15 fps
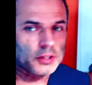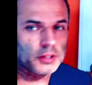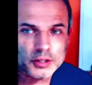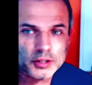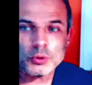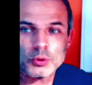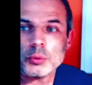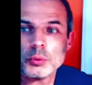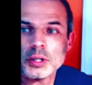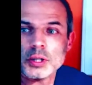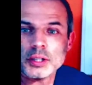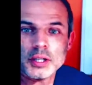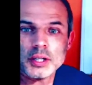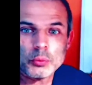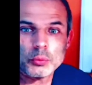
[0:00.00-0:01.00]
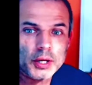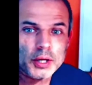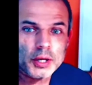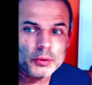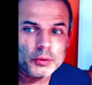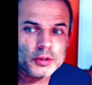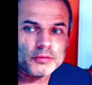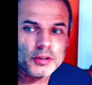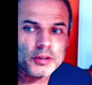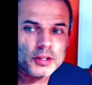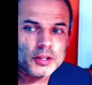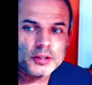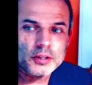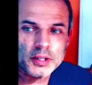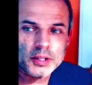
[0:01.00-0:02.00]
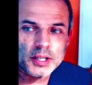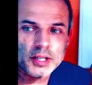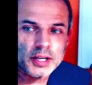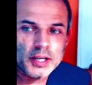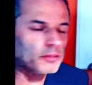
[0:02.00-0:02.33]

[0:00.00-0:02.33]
That's why we can get away with a very thin